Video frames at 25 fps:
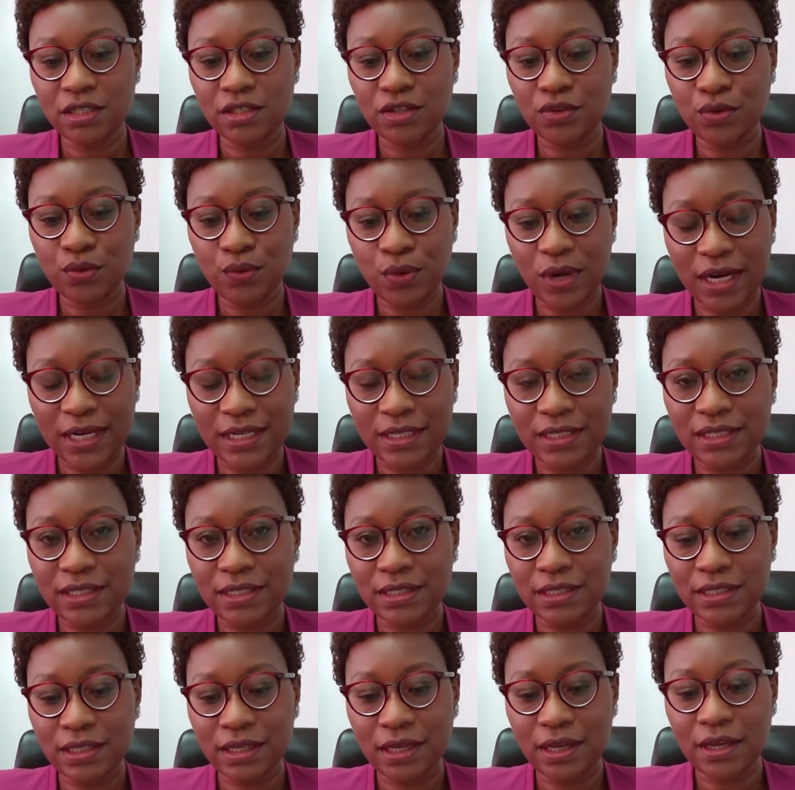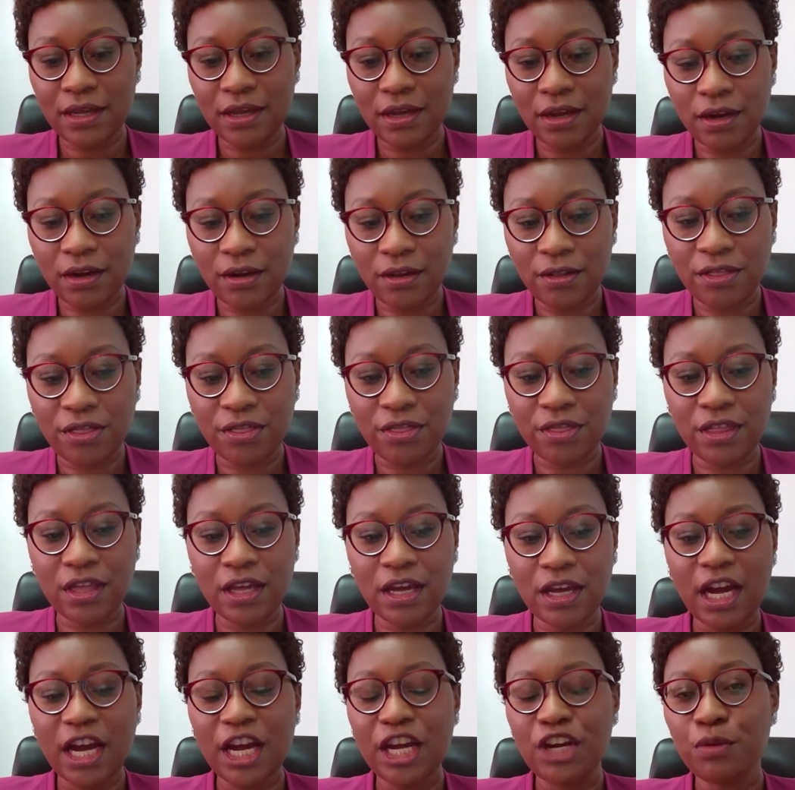rights, health,
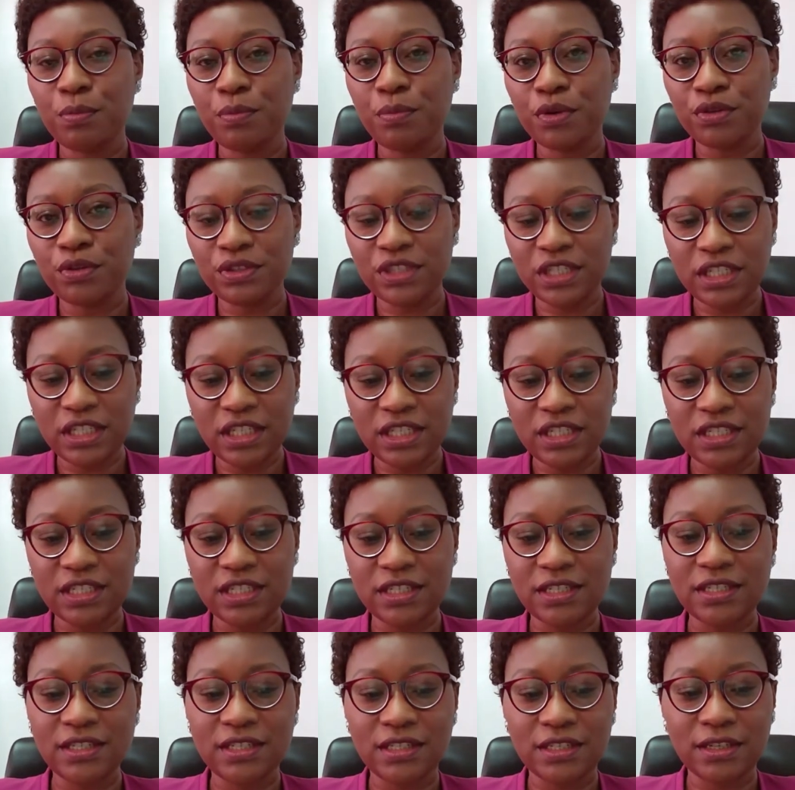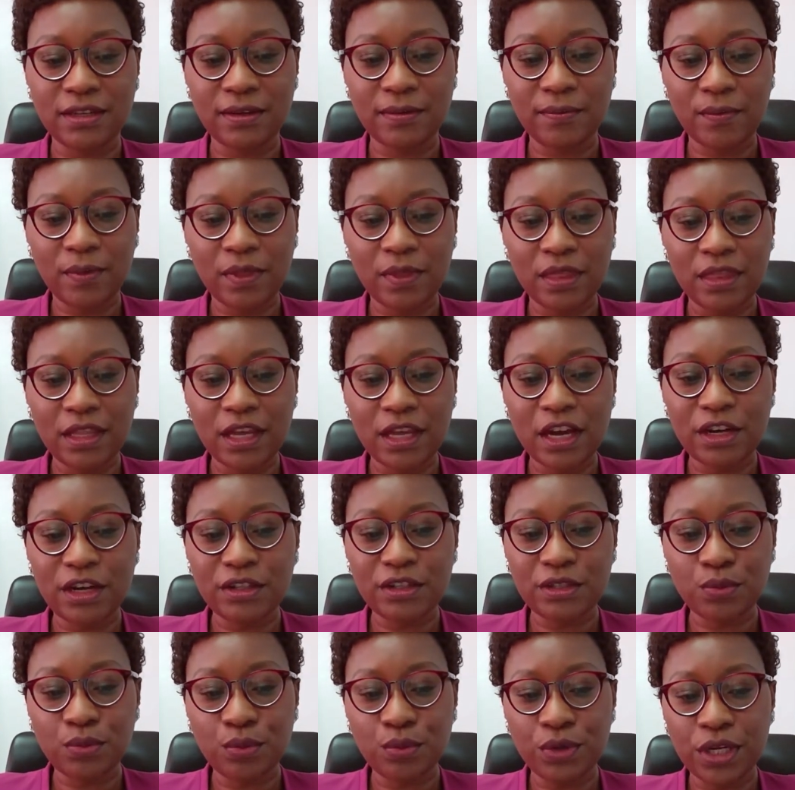and opportunities
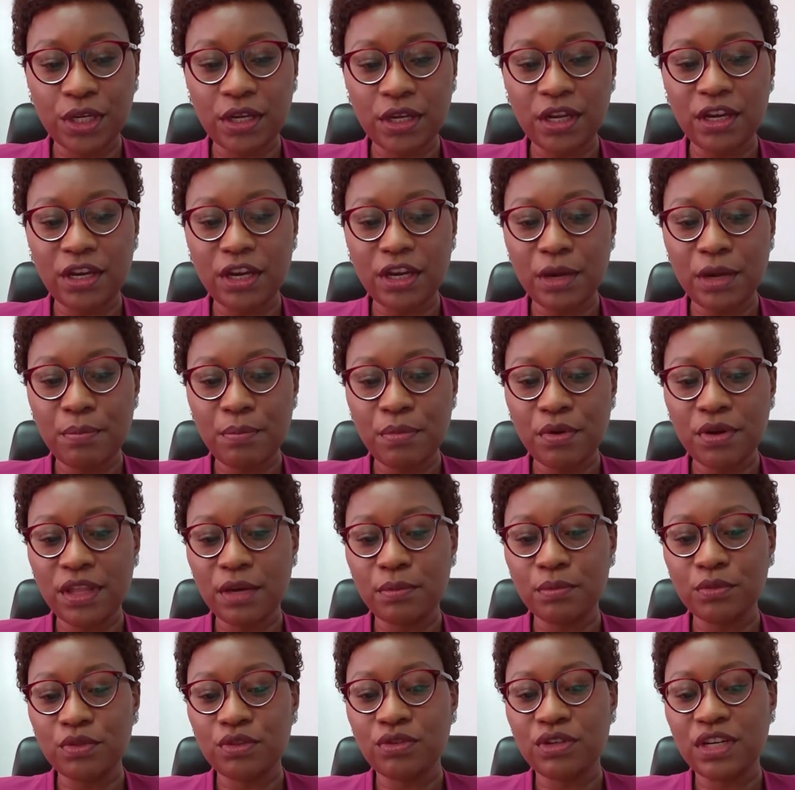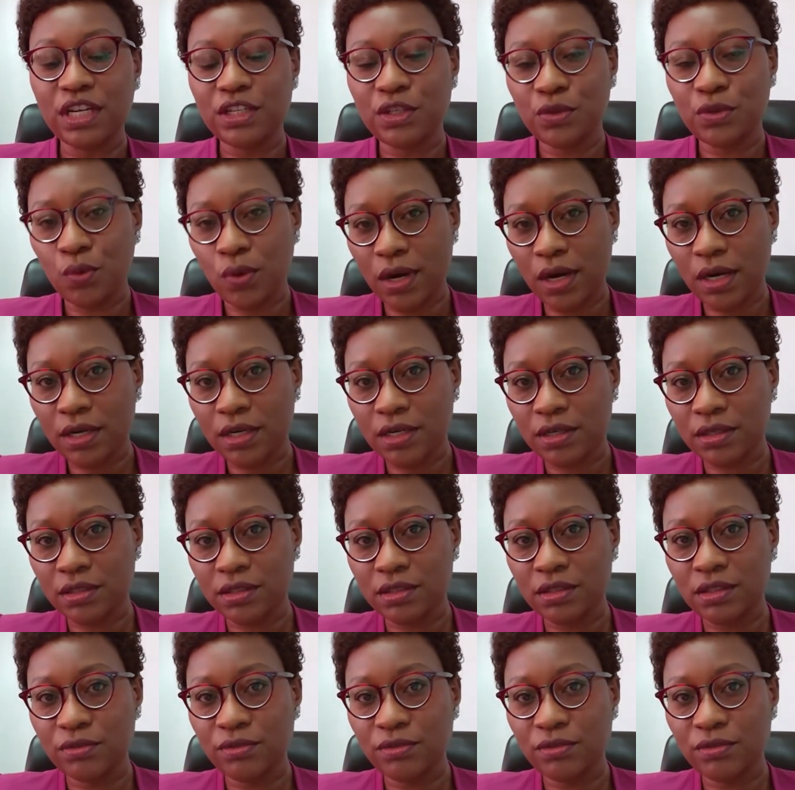that would enable them to network,